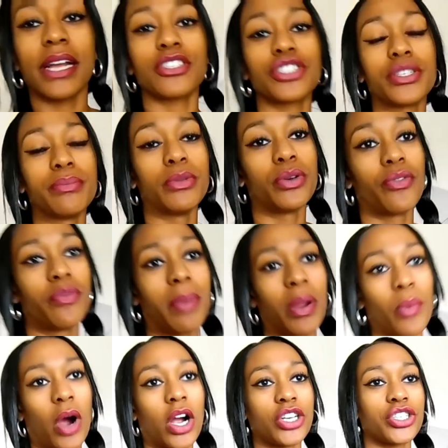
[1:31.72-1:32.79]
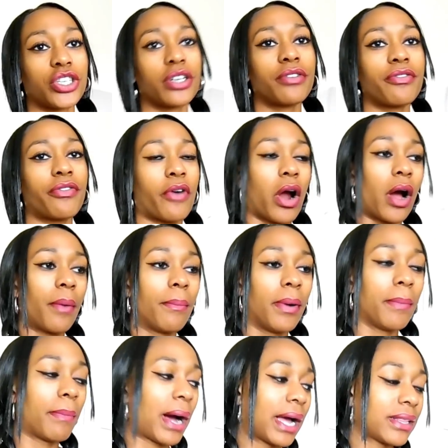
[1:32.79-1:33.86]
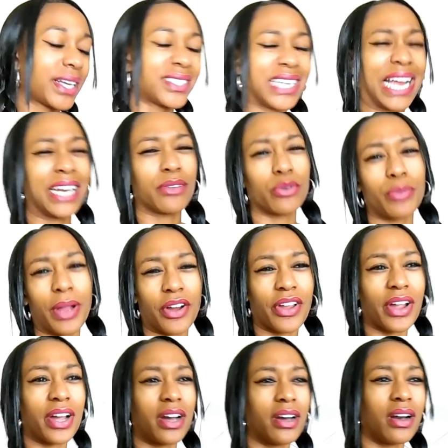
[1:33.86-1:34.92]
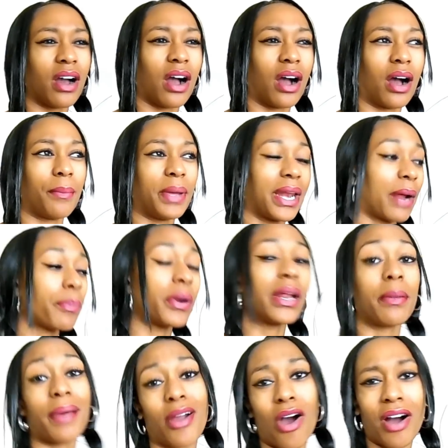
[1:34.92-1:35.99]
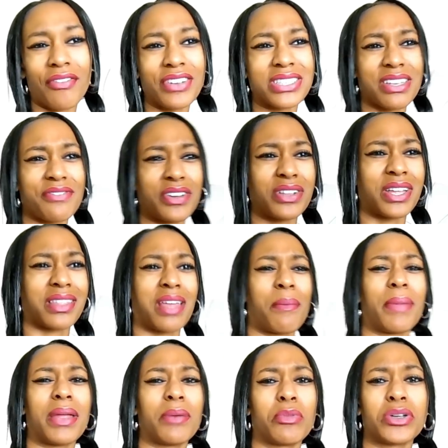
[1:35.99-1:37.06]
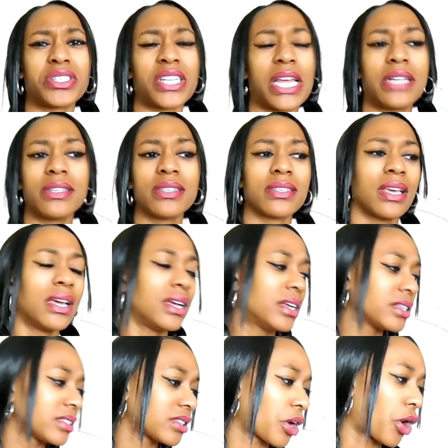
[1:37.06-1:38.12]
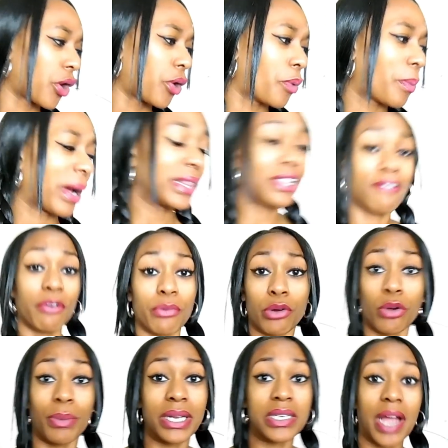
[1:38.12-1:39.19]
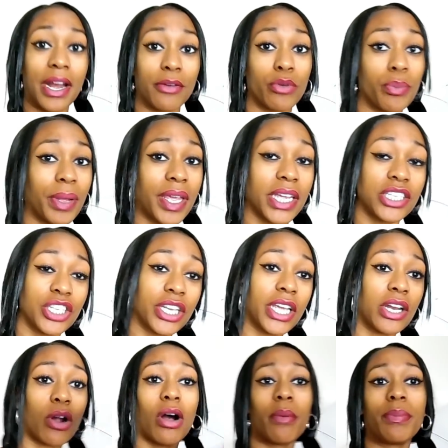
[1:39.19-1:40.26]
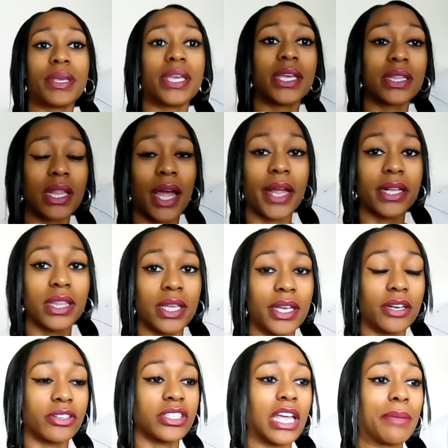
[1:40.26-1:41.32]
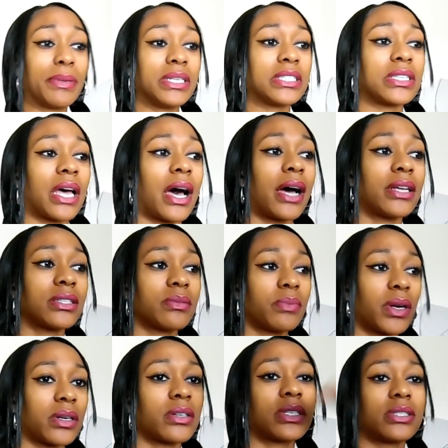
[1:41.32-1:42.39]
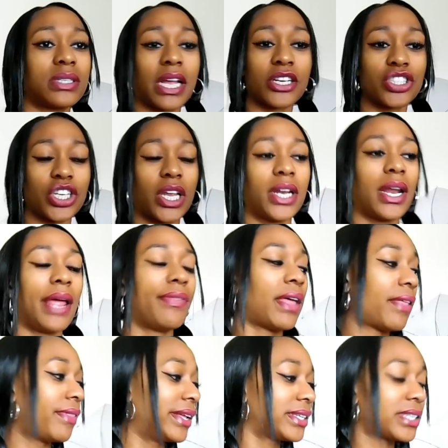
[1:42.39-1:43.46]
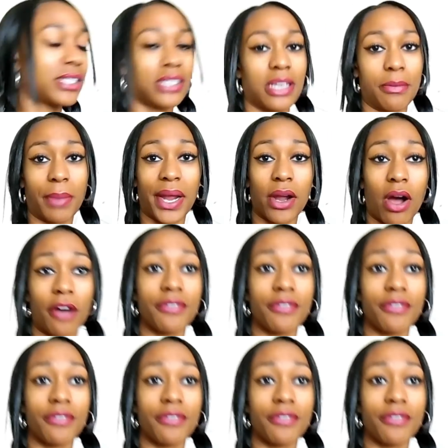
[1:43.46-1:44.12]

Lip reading: actually moved my washer from my dining room area and I put it in my office. I felt like that made more sense. So my living room and dining room and kitchen can all be like the entertainment section, and then this is in my